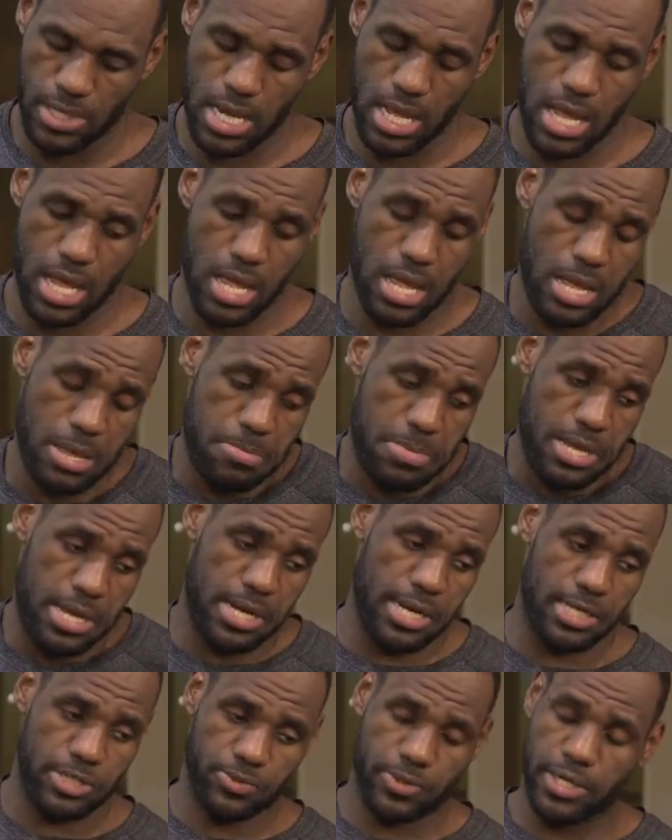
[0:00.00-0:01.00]
Nah, I mean,
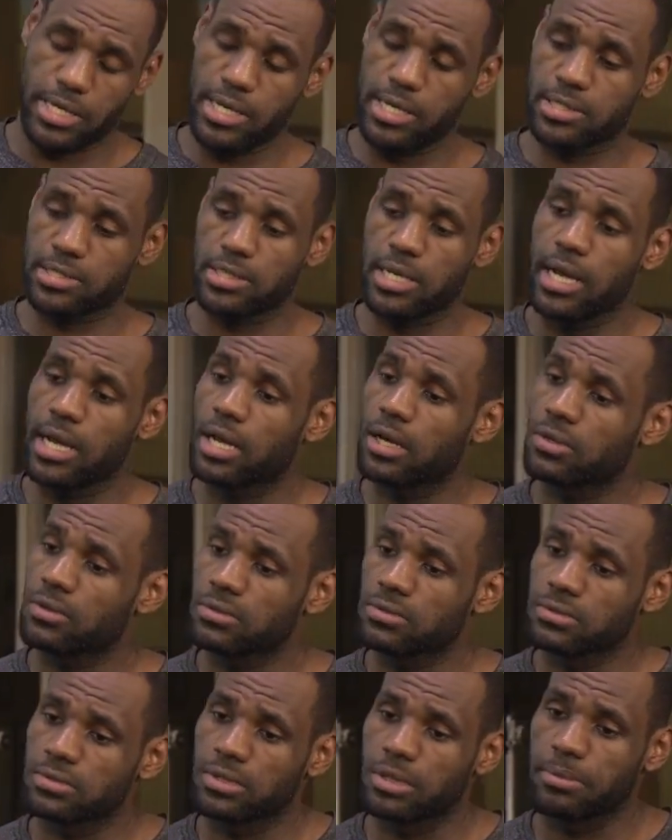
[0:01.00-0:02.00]
it is what it is now.
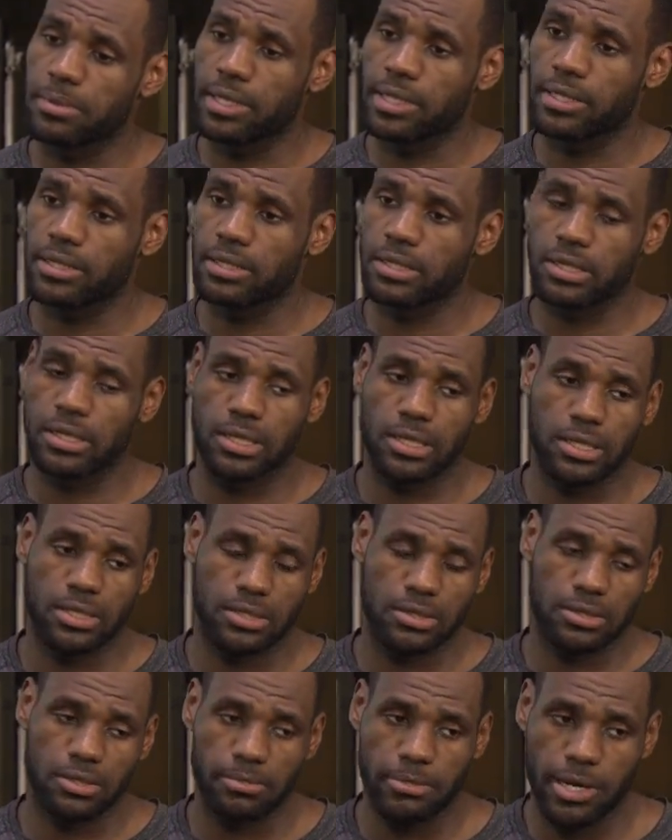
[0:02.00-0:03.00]
I mean,
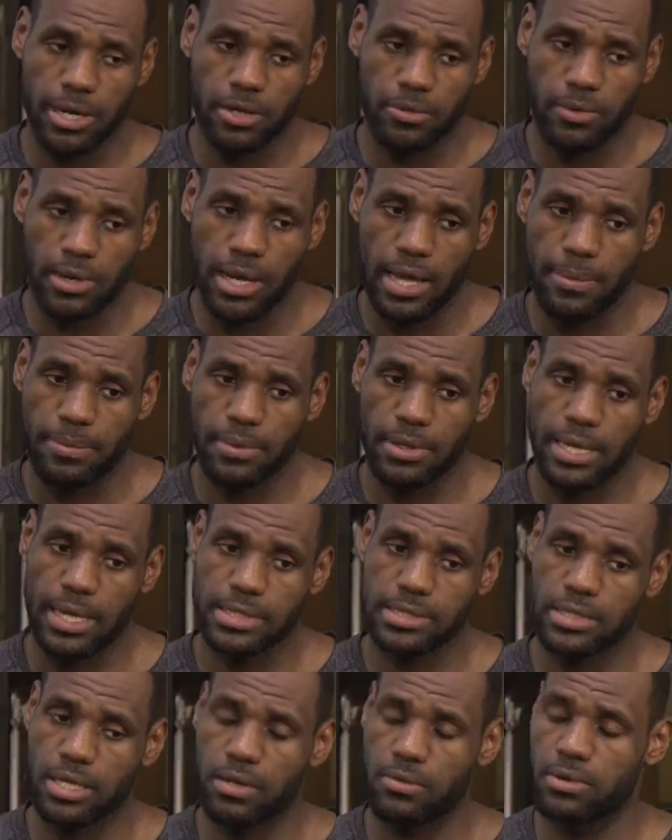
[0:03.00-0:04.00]
no matter what happened
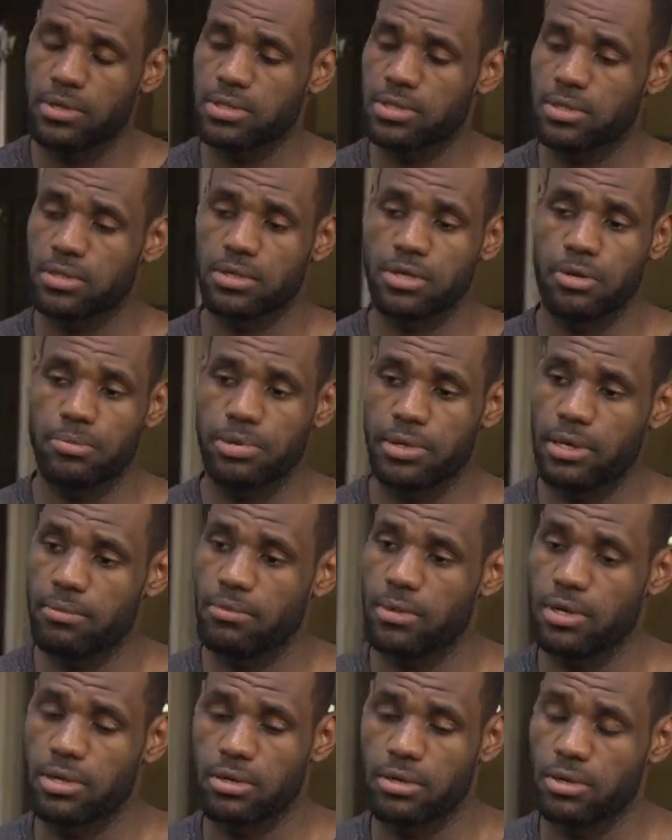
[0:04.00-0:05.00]
last night, we was either going to play
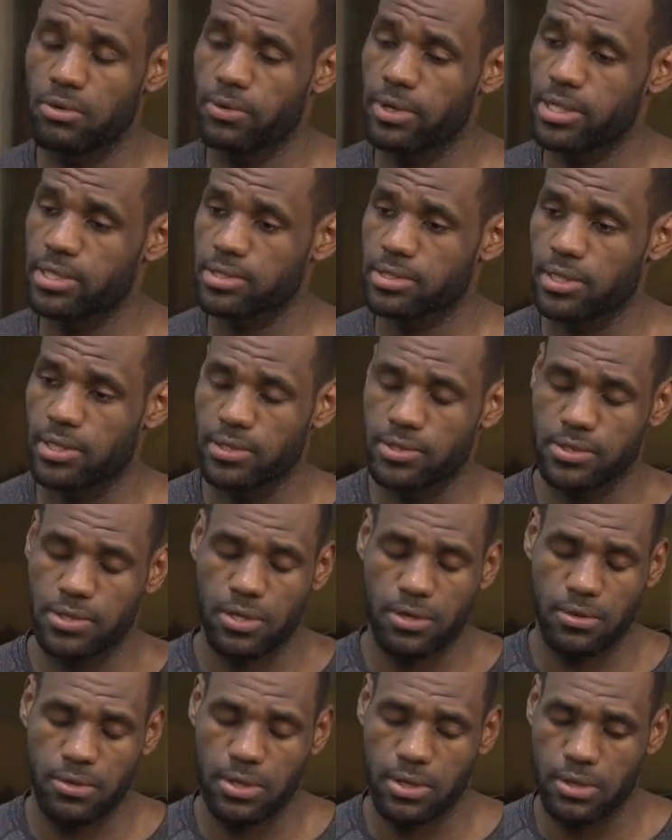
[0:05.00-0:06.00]
Monday or Wednesday.
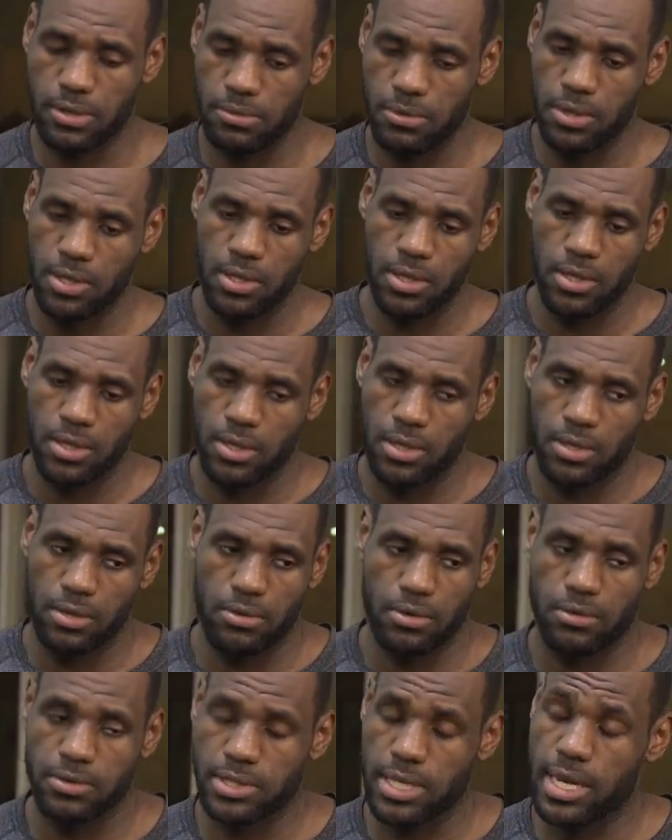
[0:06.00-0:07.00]
So
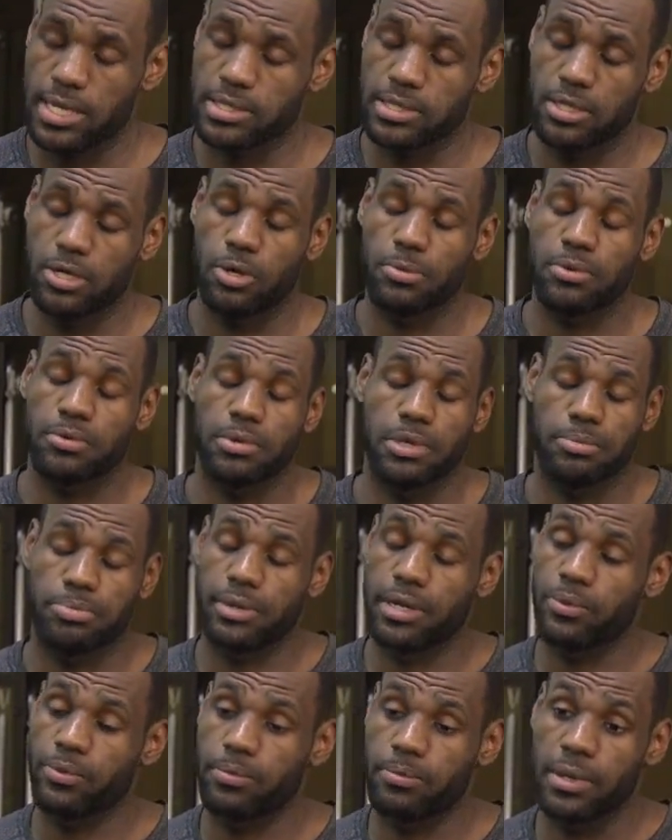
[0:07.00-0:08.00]
we was actually hoping we'd
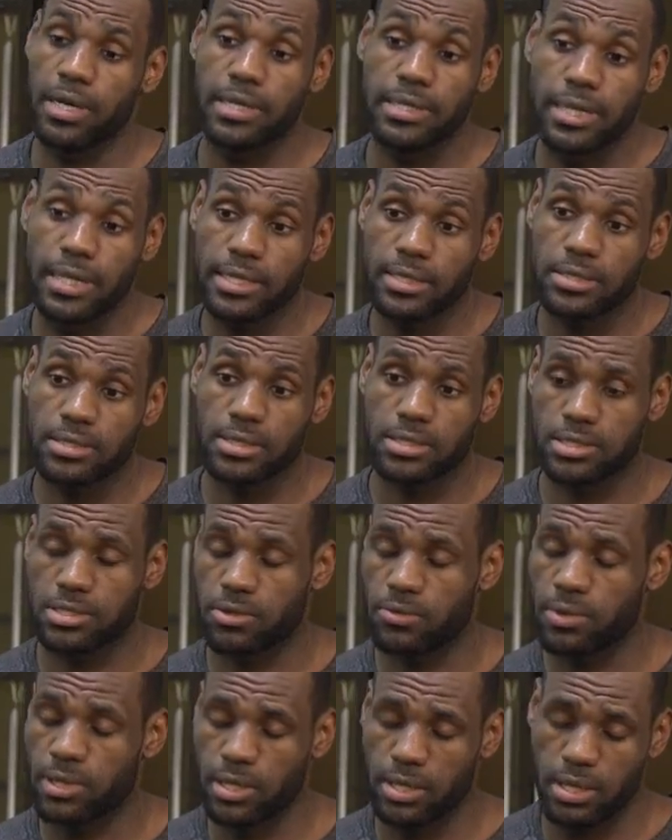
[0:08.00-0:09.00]
play Monday just
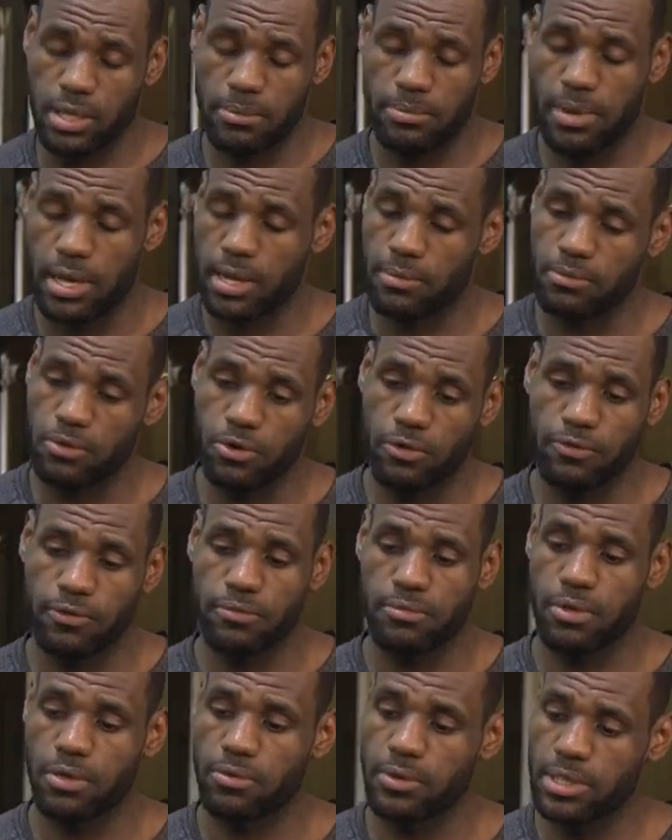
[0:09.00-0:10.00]
so we can get back
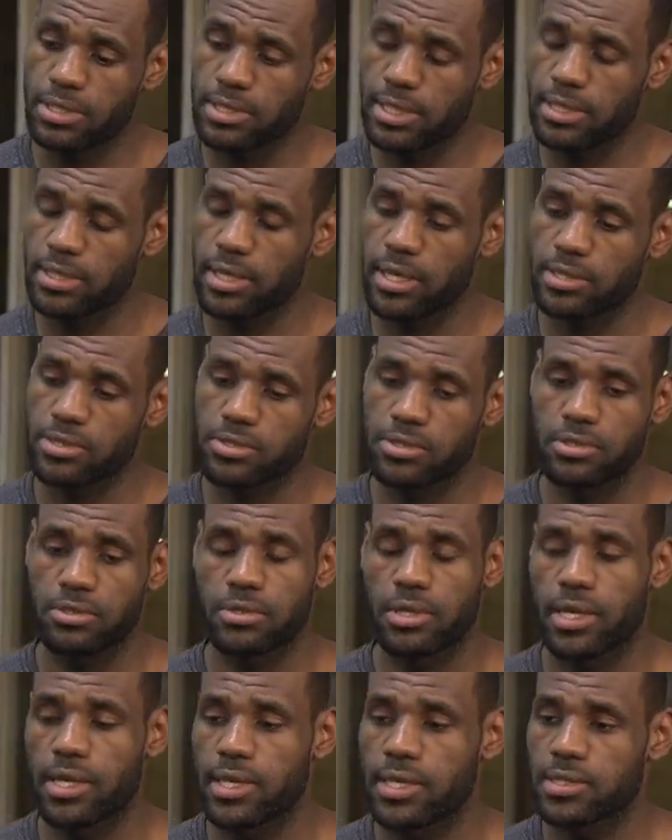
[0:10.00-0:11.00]
moving, but we'll take the extra
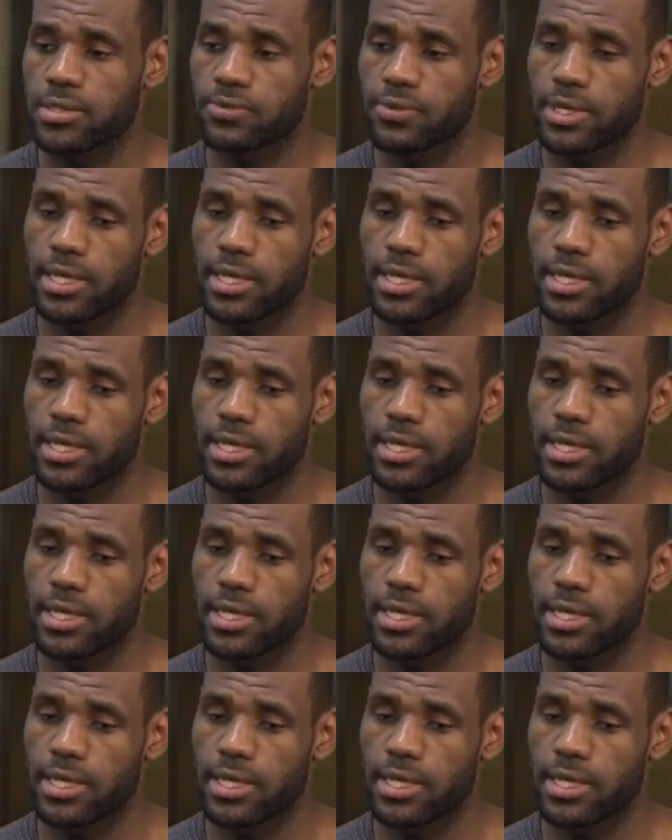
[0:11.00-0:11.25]
2 days.